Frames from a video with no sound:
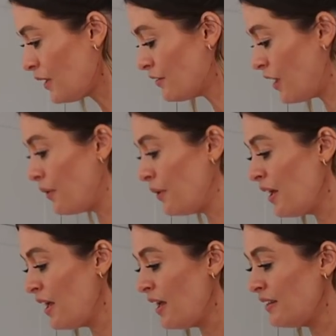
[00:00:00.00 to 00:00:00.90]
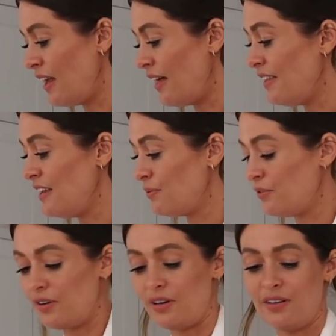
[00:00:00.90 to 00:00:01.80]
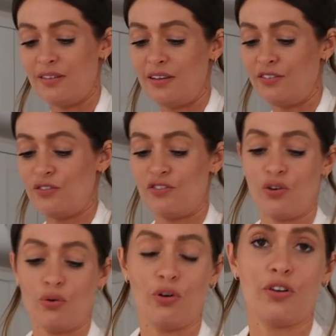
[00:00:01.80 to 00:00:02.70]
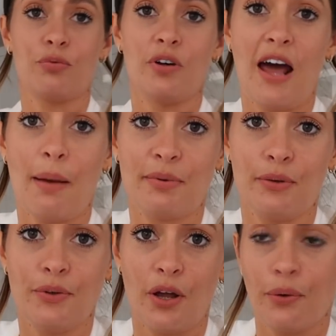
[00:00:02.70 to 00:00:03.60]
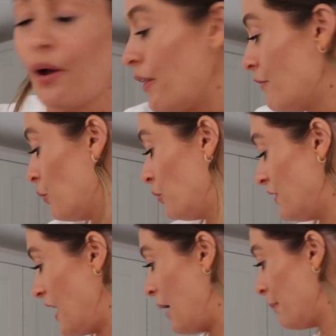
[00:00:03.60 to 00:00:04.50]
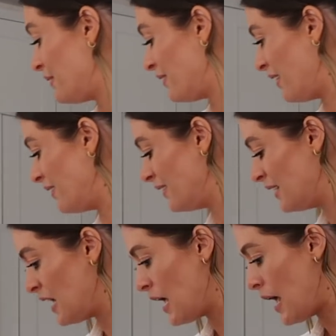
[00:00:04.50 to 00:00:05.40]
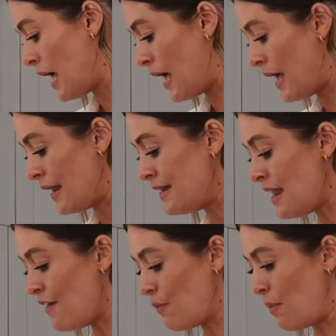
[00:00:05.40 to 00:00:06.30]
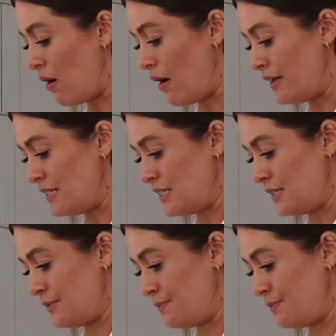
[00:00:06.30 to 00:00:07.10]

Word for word: So yeah, these were, these chalks were an absolute no-go, they've all snapped, so never mind.